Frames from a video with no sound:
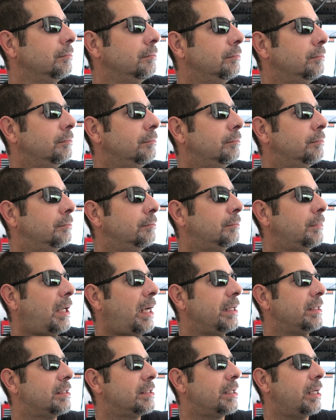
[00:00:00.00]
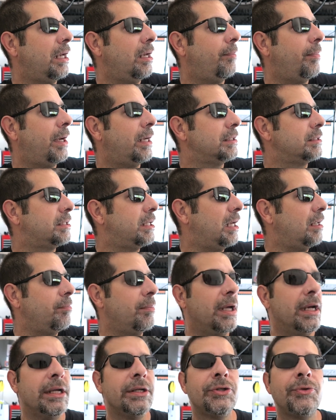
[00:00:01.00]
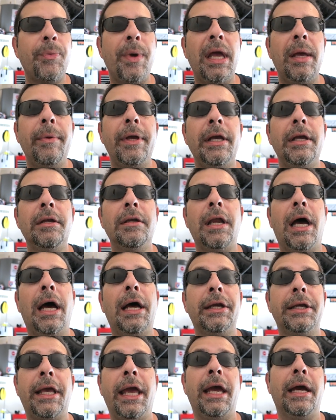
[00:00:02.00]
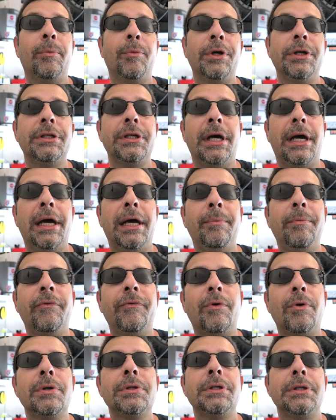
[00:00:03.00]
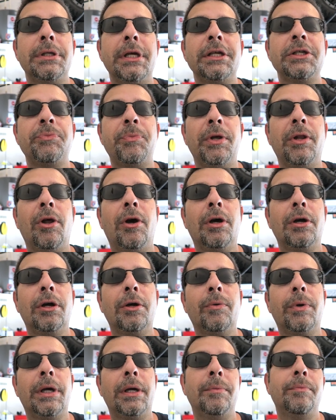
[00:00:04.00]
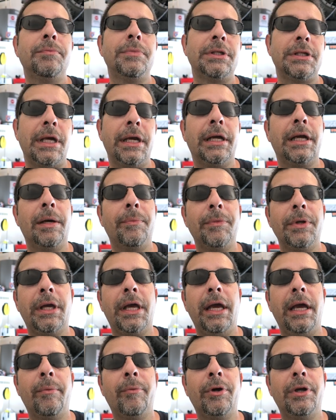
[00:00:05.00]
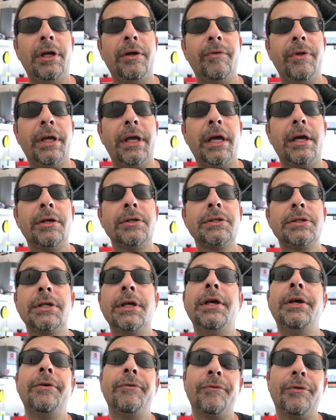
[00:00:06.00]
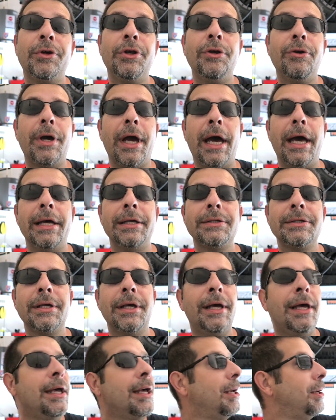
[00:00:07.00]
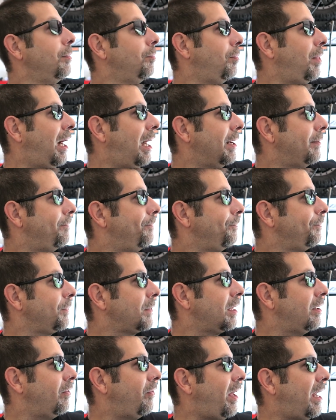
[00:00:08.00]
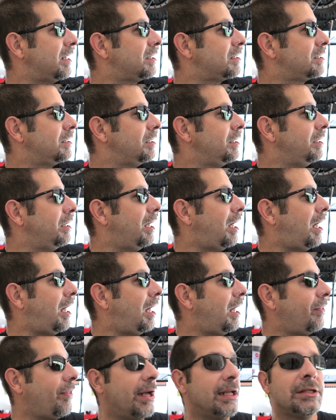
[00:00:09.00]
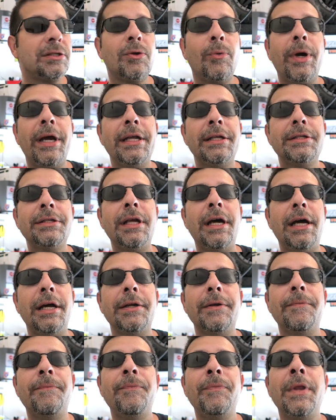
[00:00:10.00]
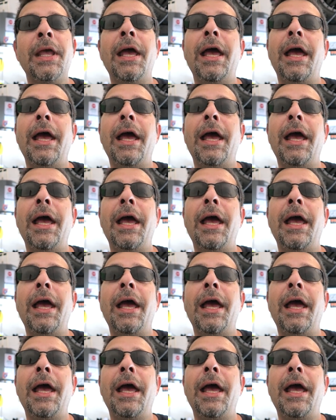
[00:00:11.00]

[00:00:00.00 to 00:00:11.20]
I'd say about 10 minutes maybe, non-camera time. Of course it takes me longer when I'm setting up the camera and everything else for you guys. But that's the way it's done.